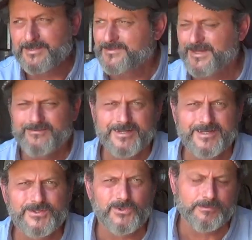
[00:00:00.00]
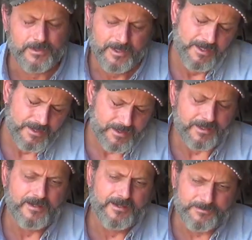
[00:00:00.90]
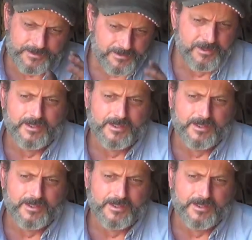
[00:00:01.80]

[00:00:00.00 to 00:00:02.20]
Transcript: don't want to get into it, but I get up and